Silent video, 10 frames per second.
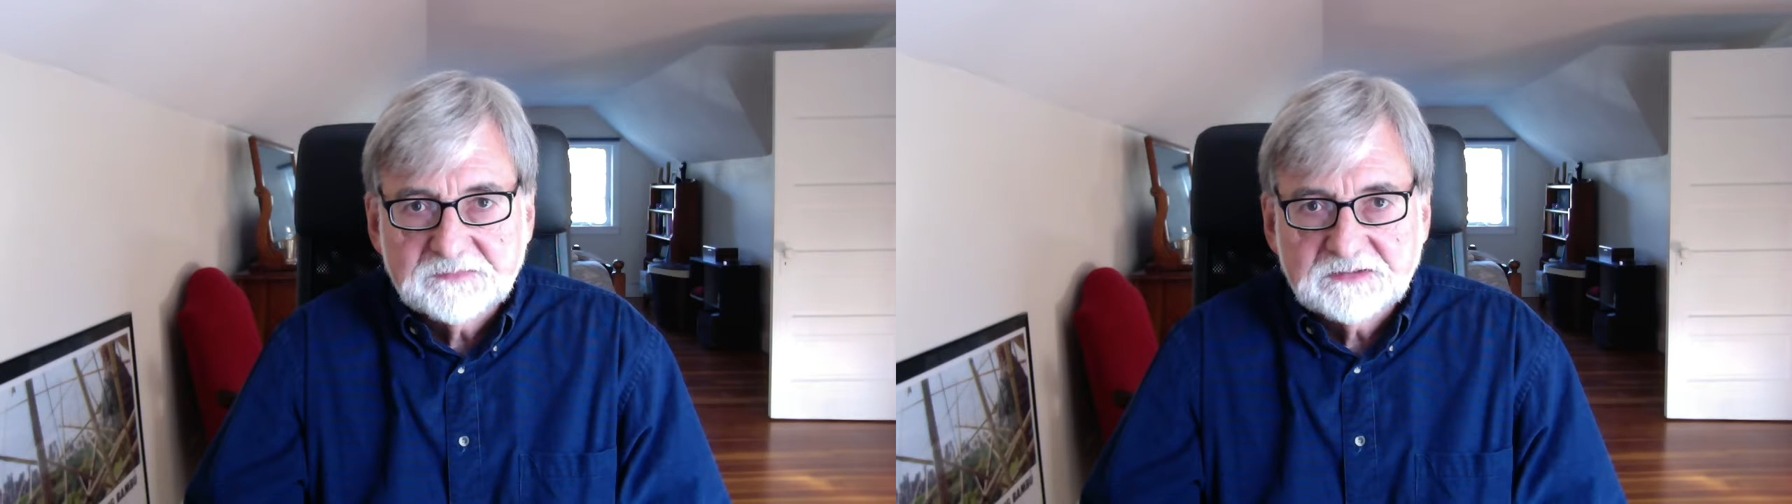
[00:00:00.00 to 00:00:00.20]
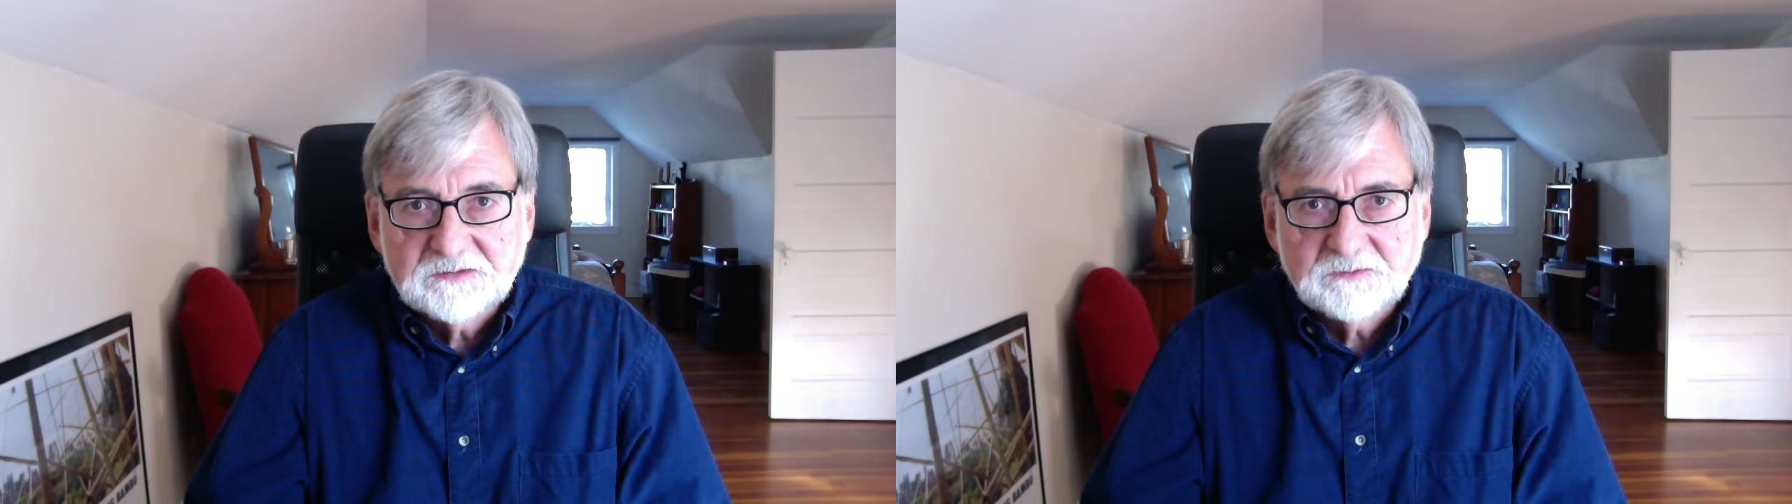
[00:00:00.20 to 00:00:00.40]

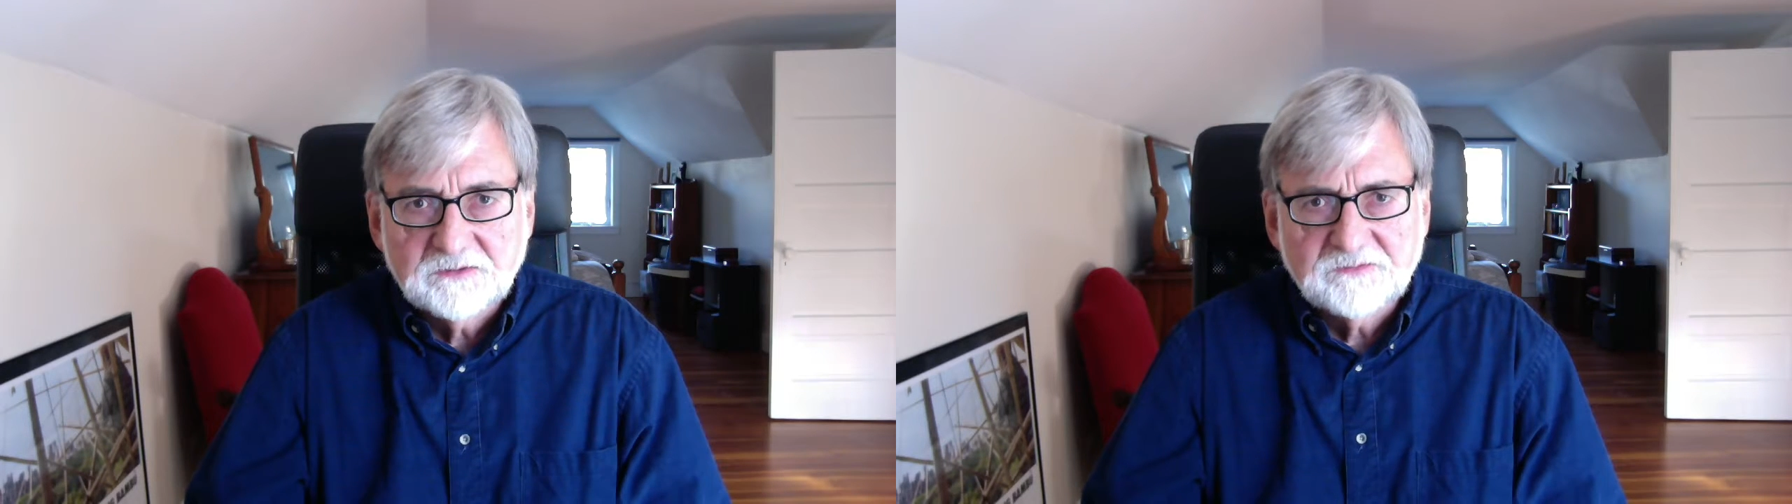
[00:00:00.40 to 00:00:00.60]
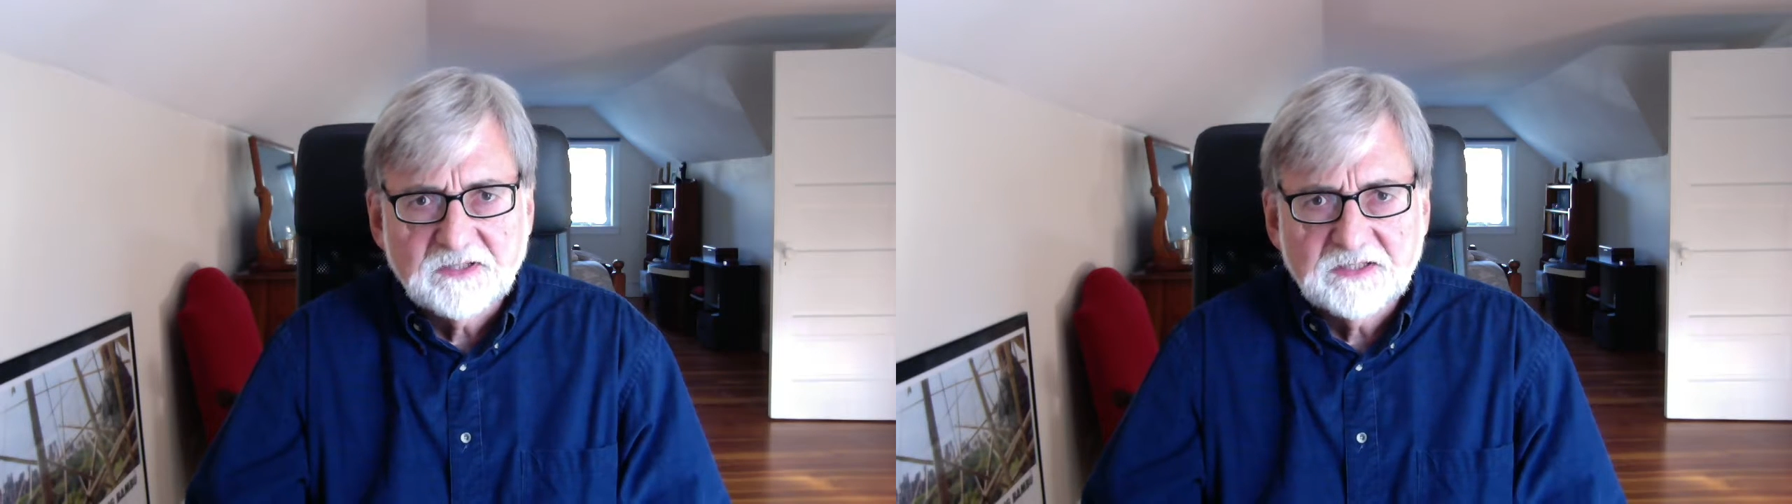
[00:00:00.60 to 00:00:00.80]

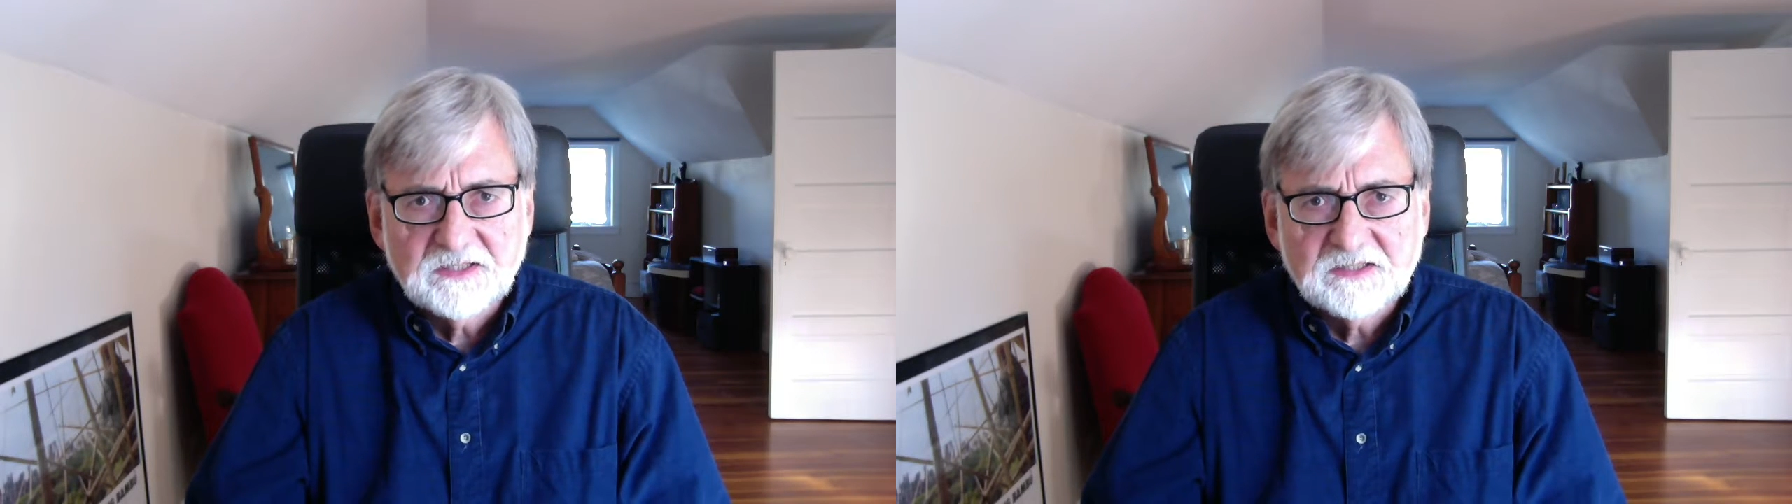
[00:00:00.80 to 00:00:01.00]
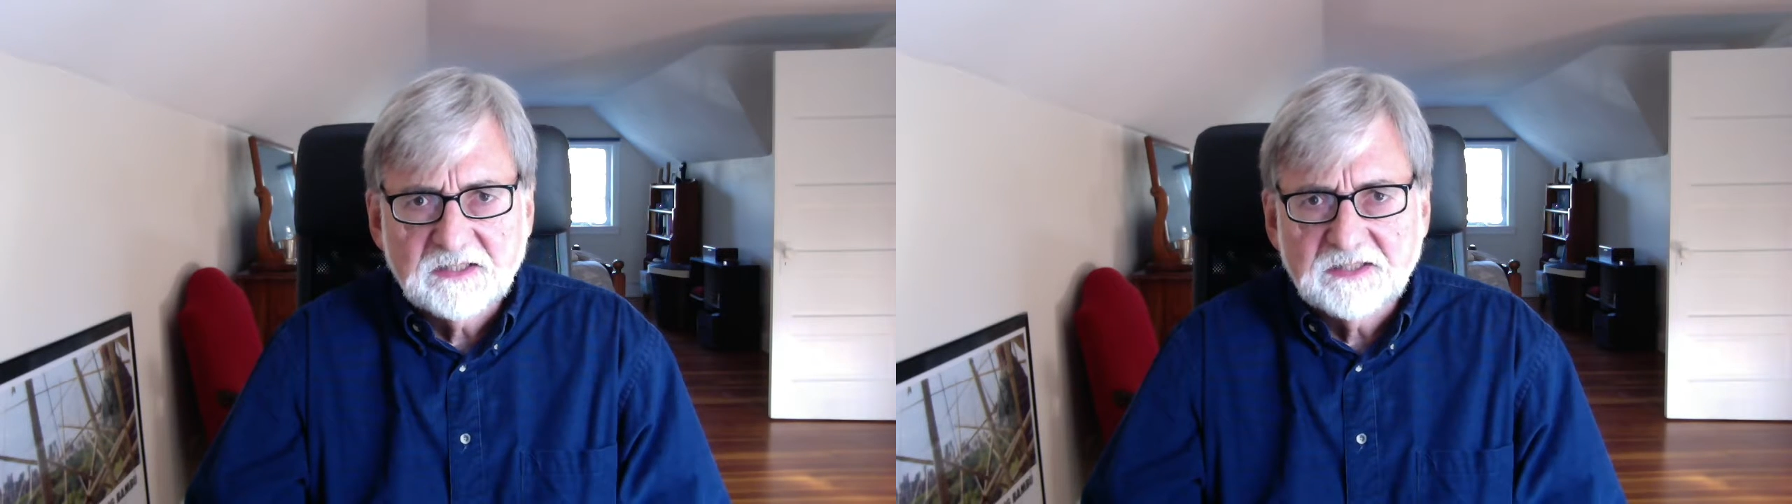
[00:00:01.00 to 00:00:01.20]
certainly Friday
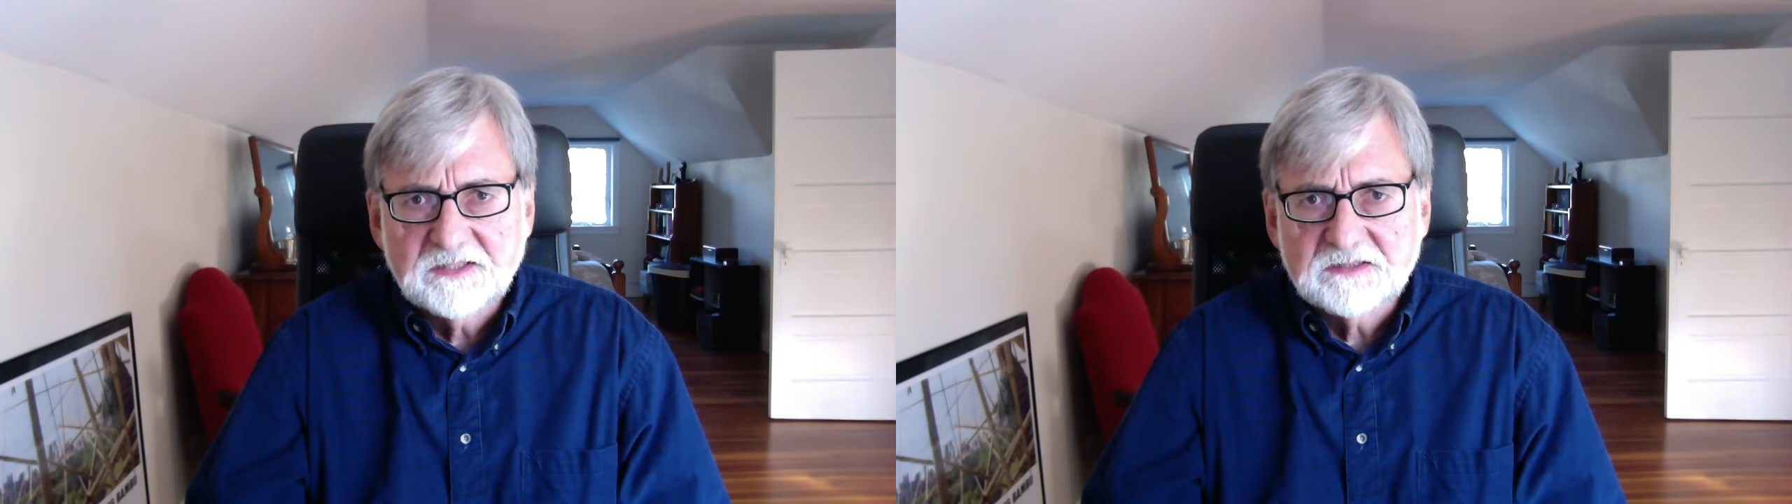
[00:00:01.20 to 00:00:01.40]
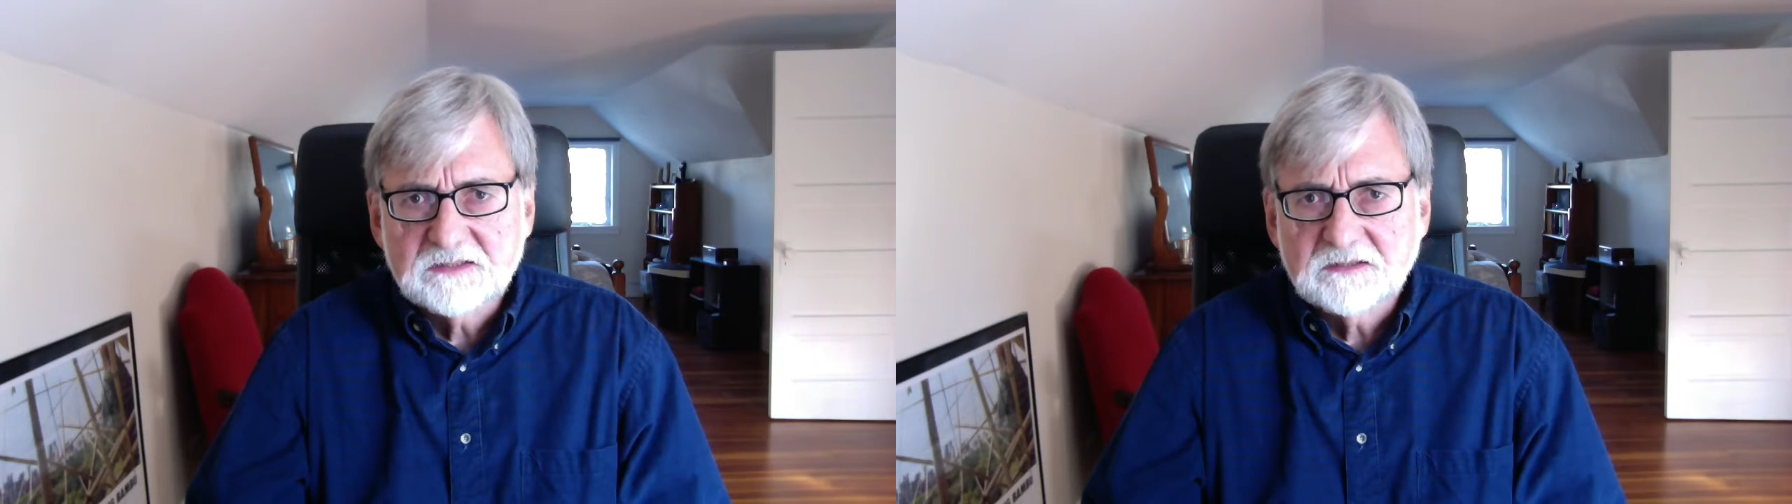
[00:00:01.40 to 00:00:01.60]
at the
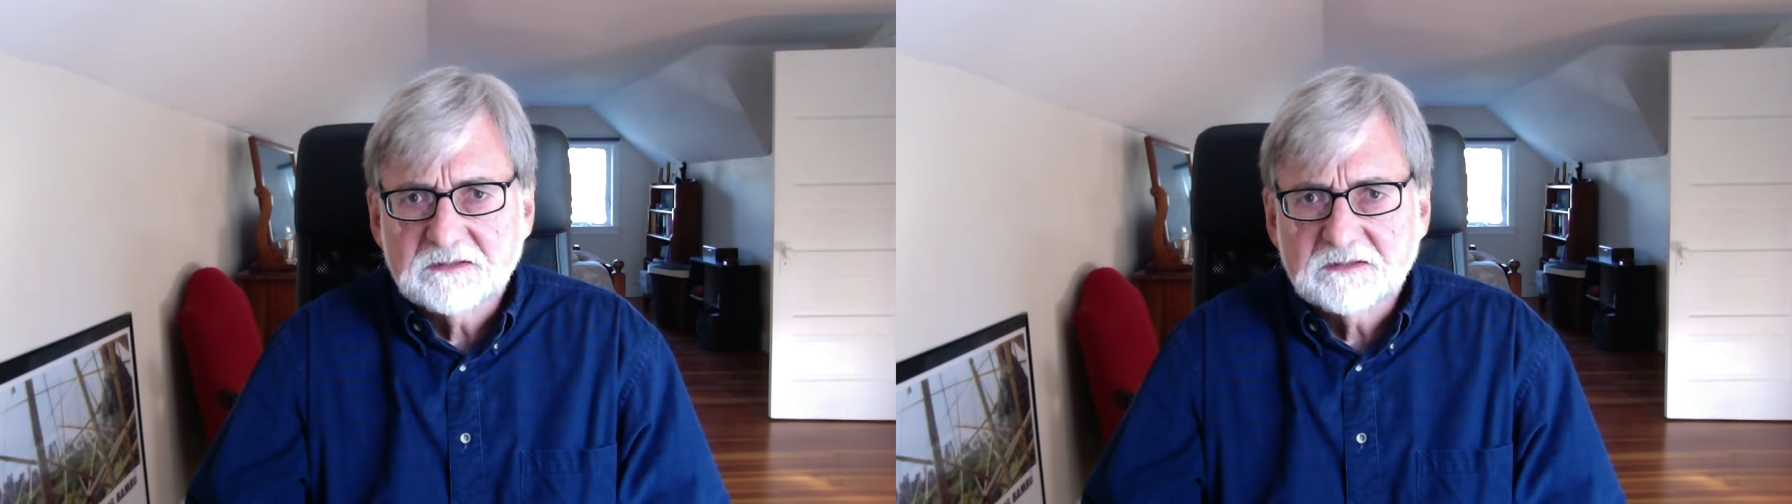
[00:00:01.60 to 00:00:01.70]
latest.